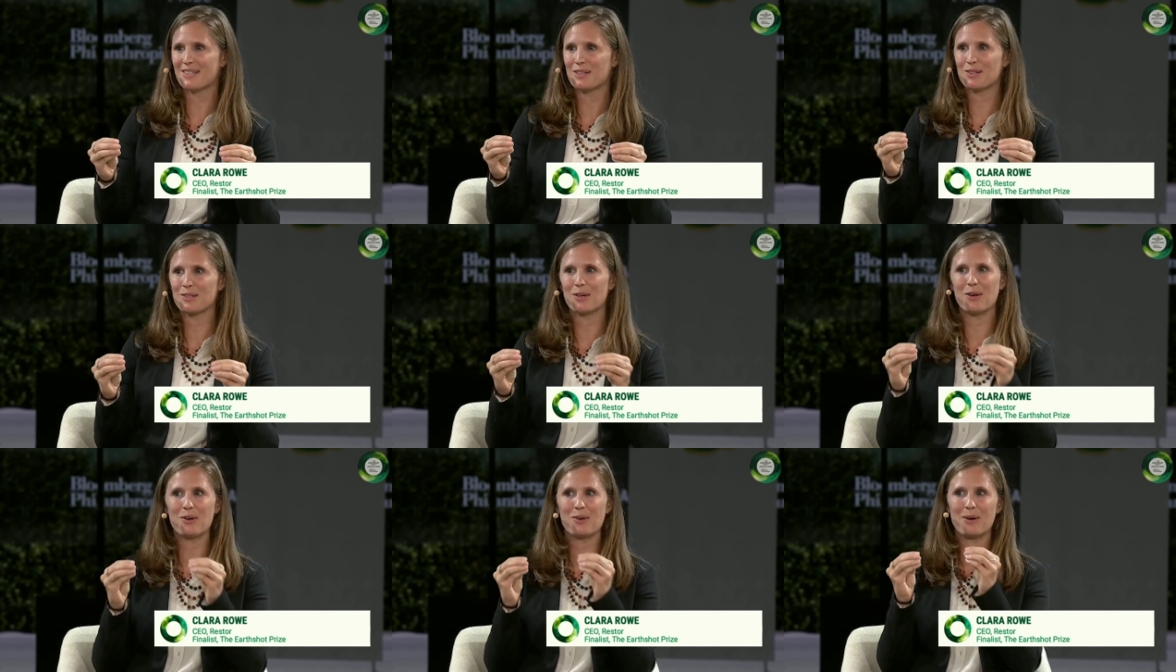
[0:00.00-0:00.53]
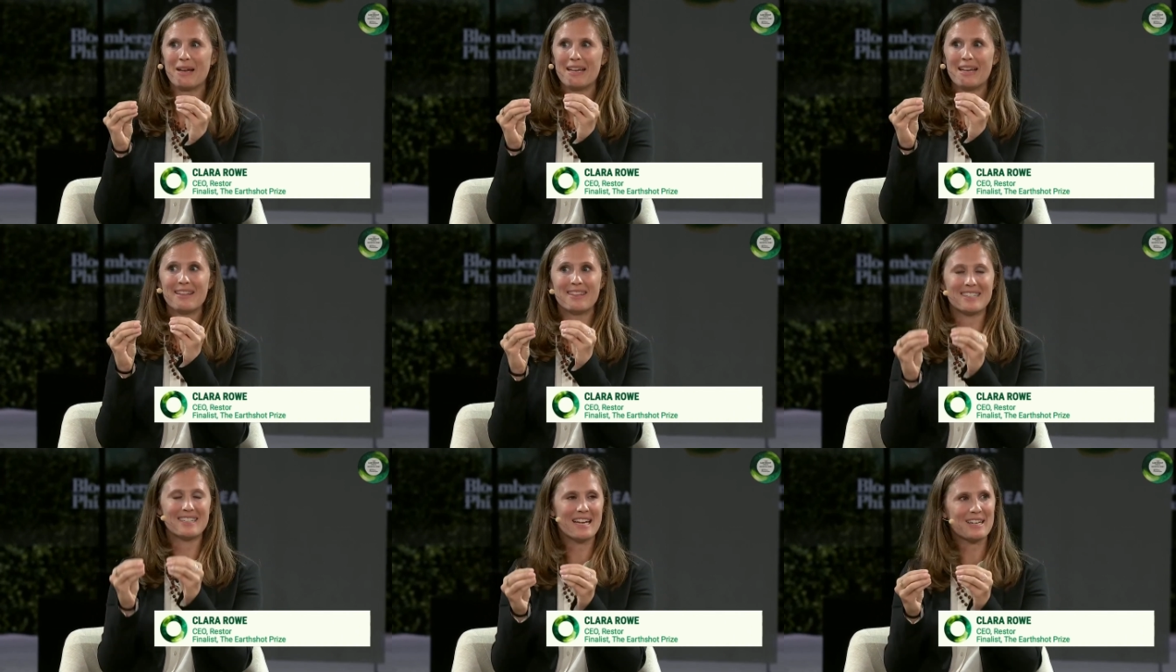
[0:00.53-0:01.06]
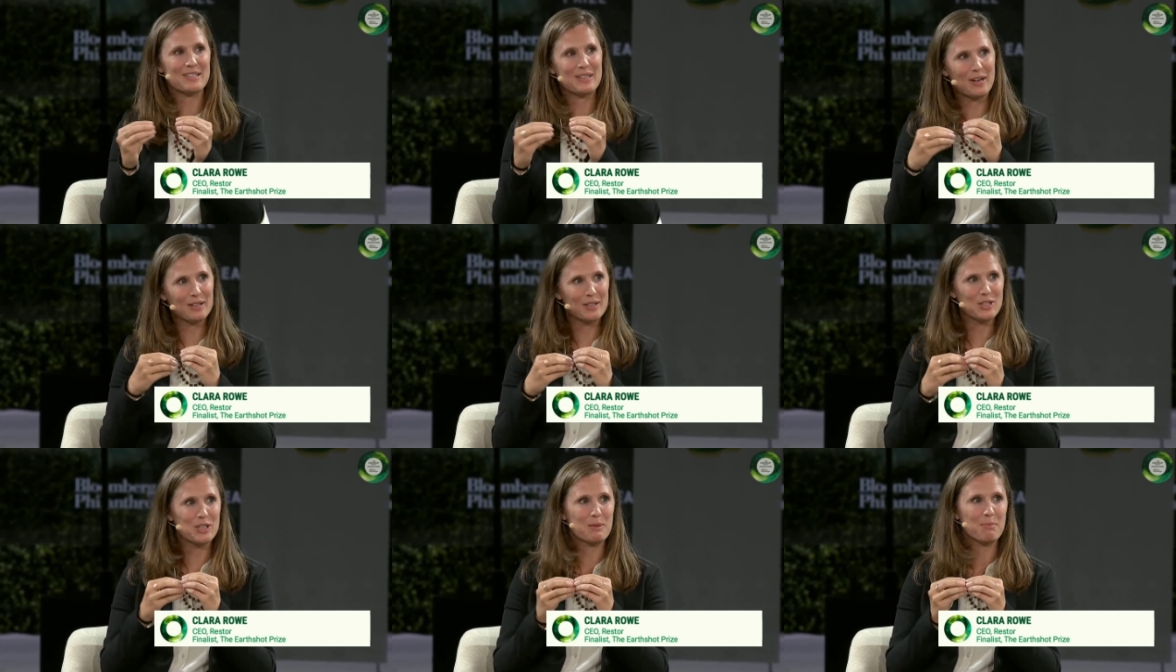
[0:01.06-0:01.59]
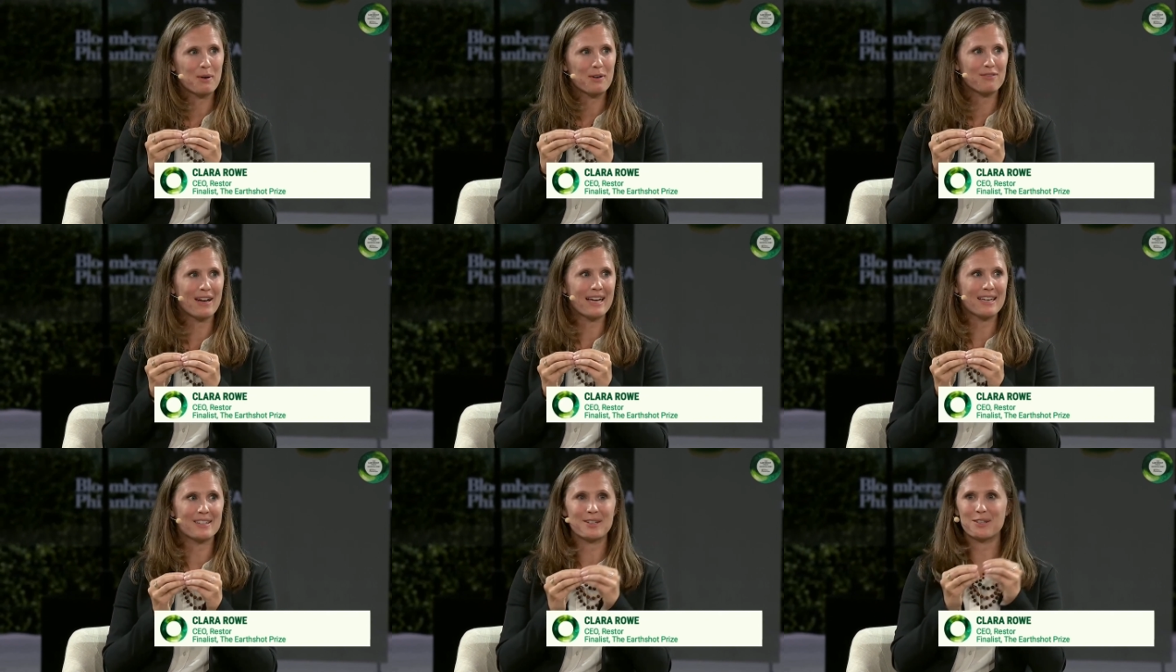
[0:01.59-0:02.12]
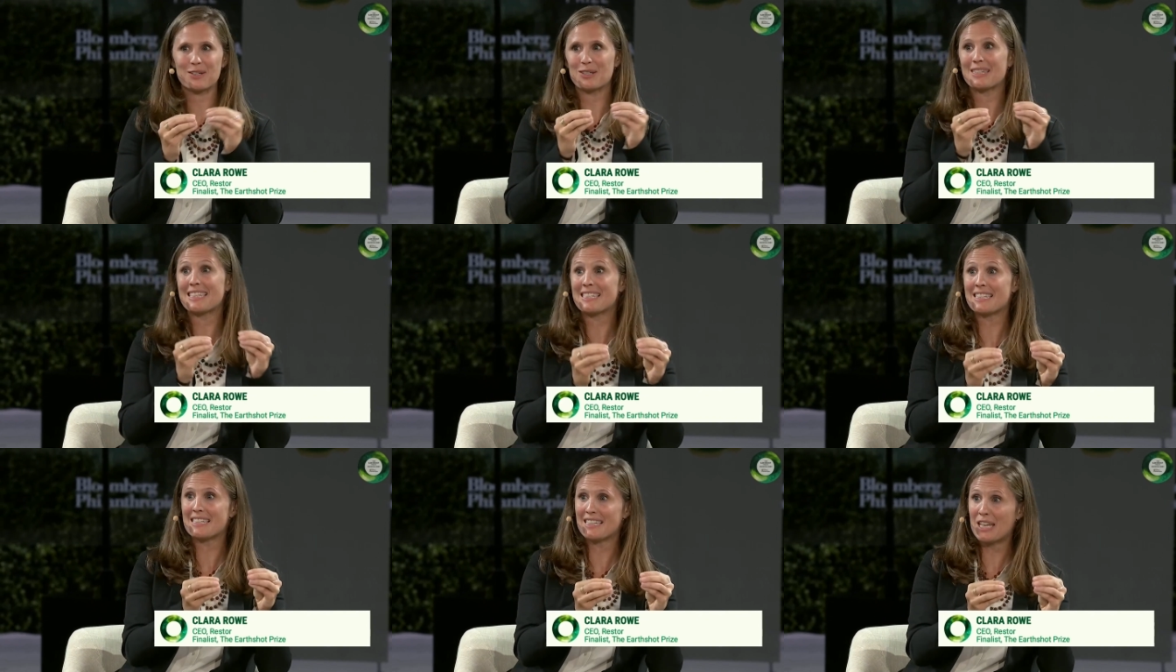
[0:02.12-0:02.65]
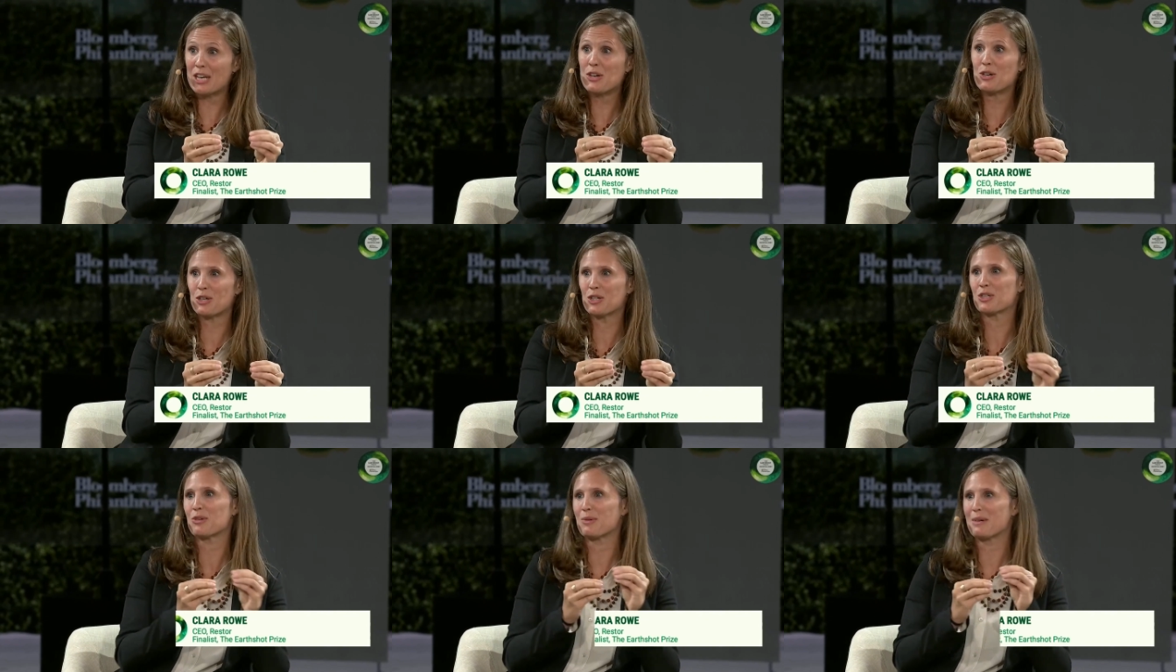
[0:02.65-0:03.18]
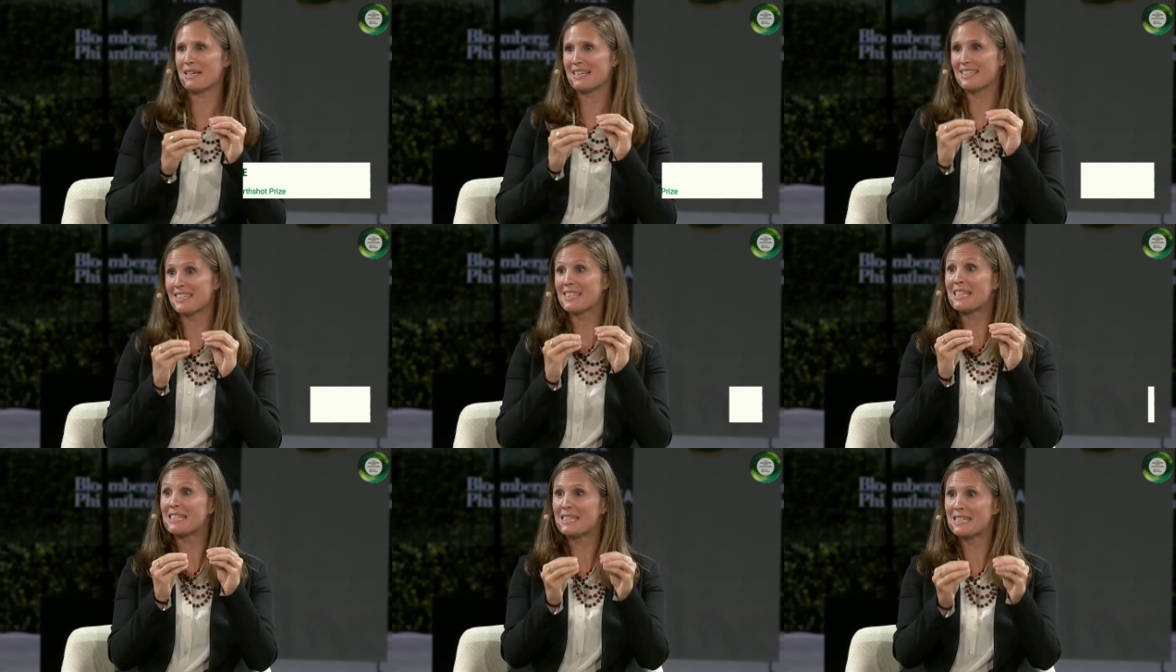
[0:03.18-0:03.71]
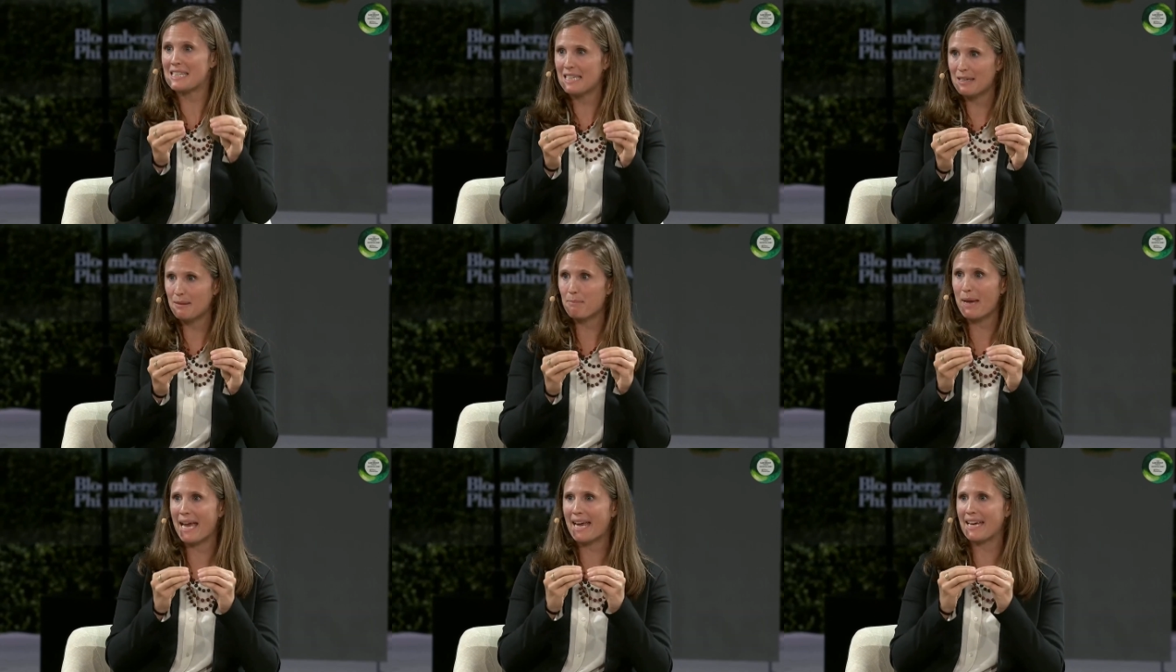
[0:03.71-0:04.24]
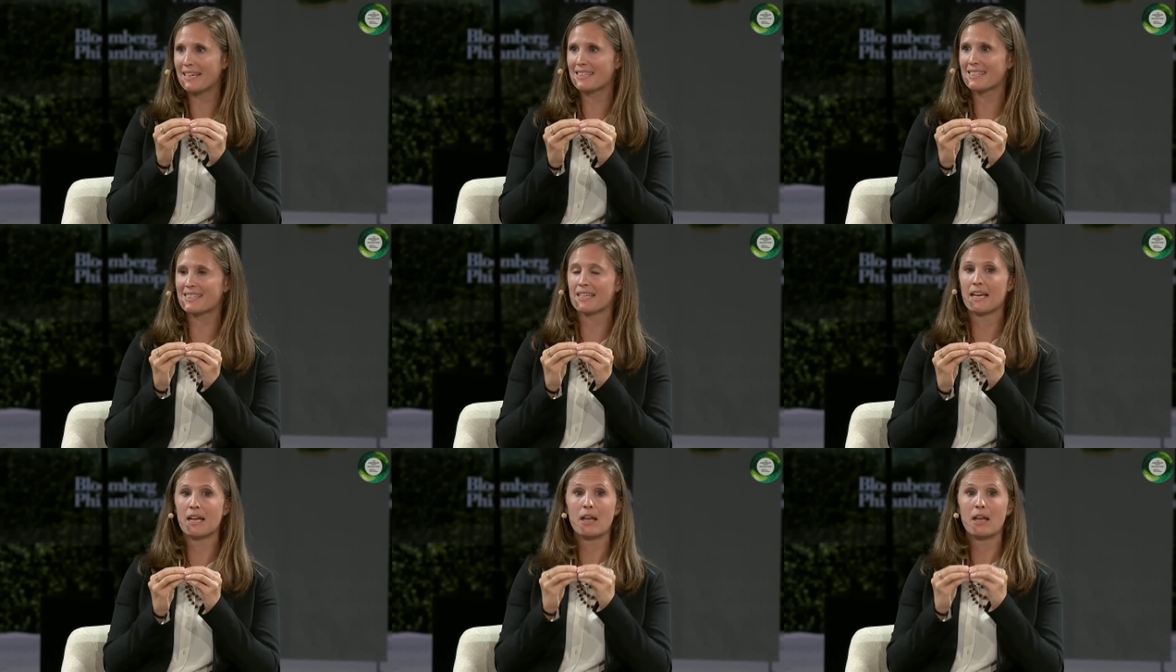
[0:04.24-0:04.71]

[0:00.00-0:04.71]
So the technology providers, the, the nurseries, the seed banks,